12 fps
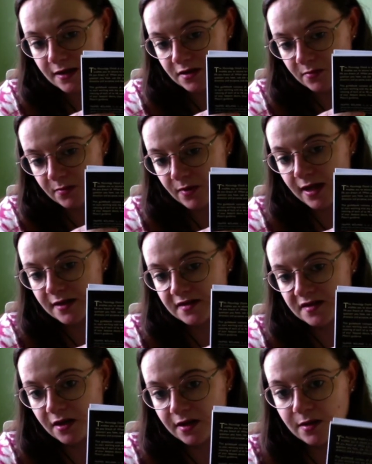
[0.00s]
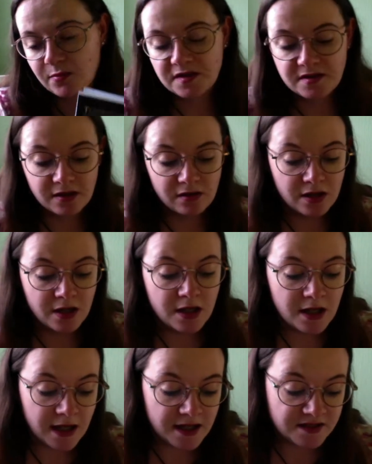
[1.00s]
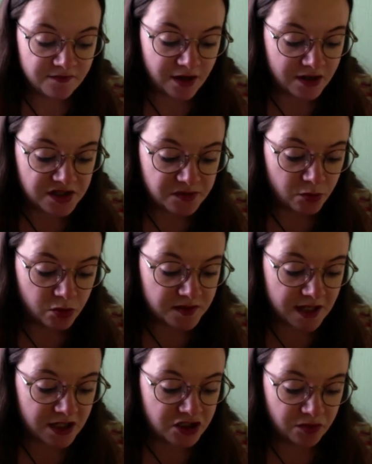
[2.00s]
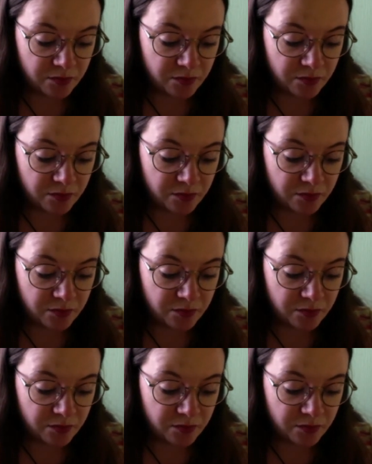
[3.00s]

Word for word: I mean, my hand is tiny, but still, it's a very small section,